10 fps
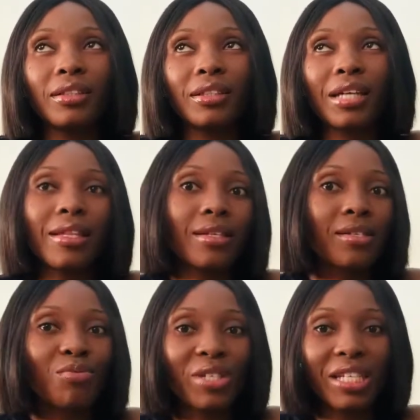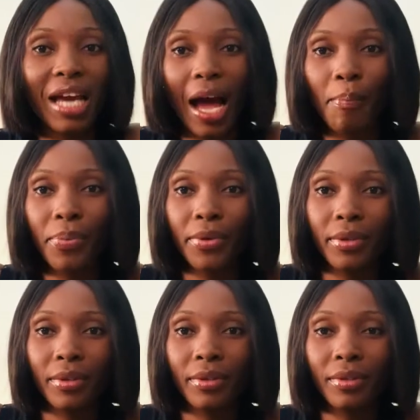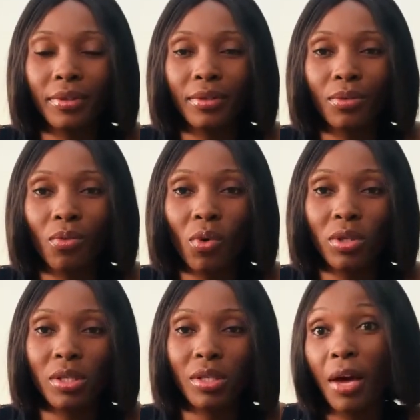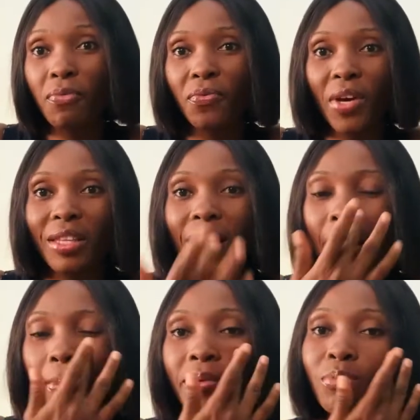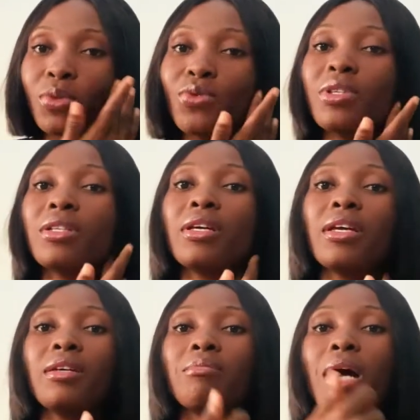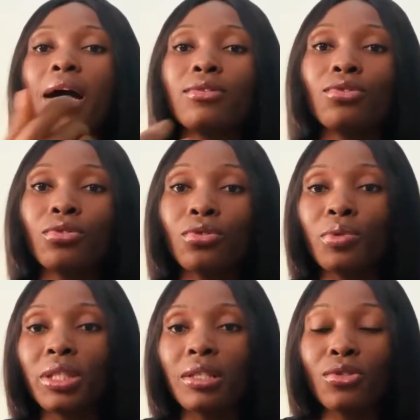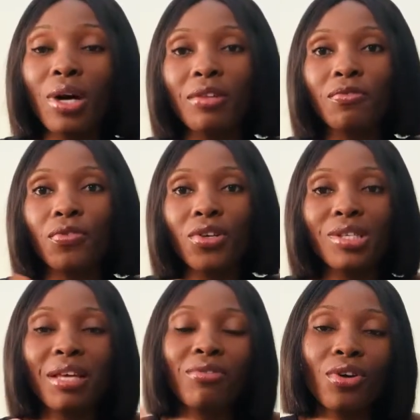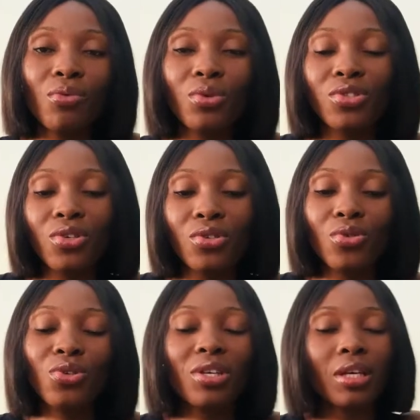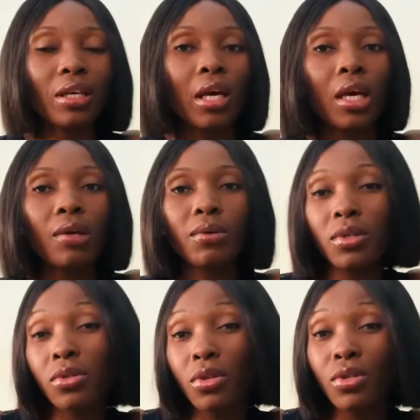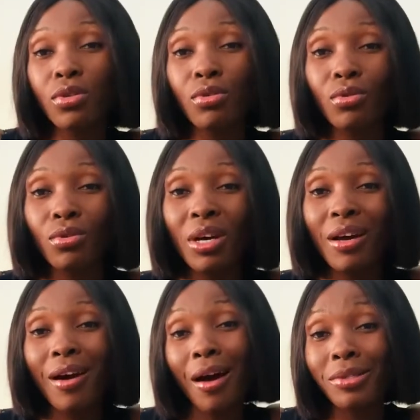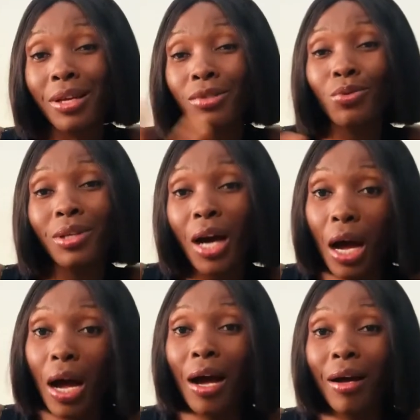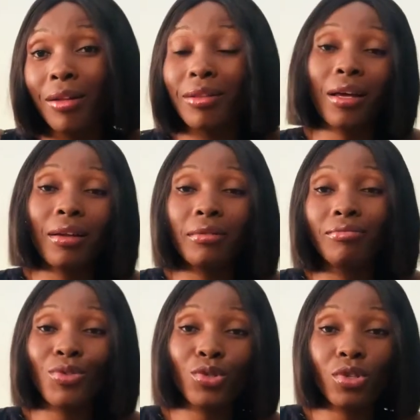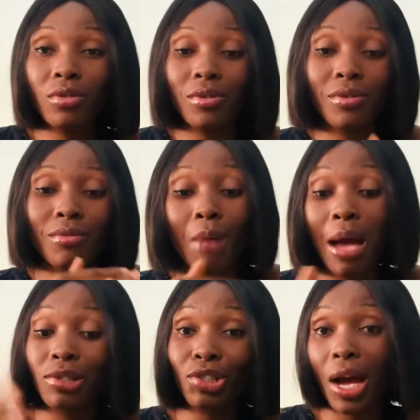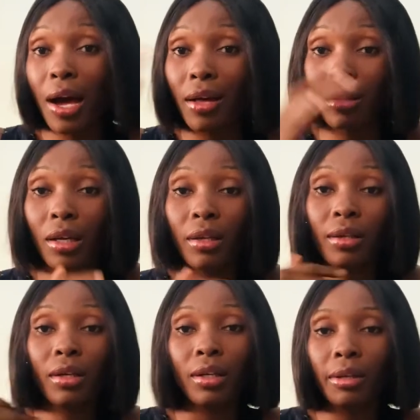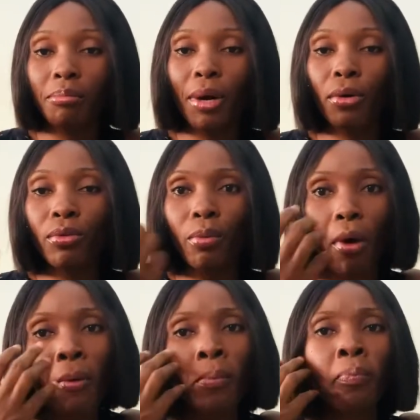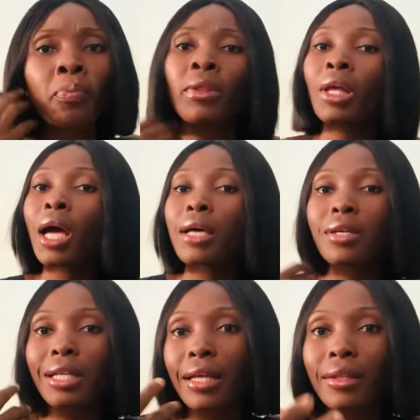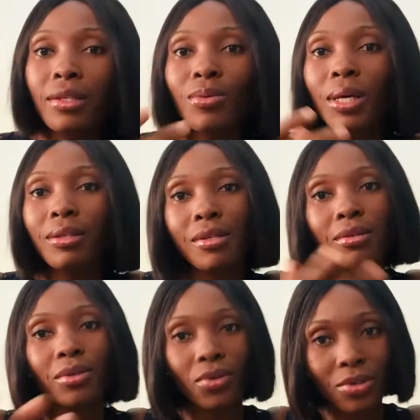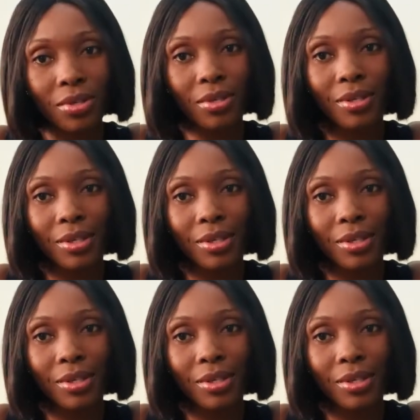can this really happen? What's the affair that happened between him and Todowede? So at first I thought it was just okay. He was just going to have sex with her, and then he was just going to punch her and then clean mouth. Well, I saw that things were serious.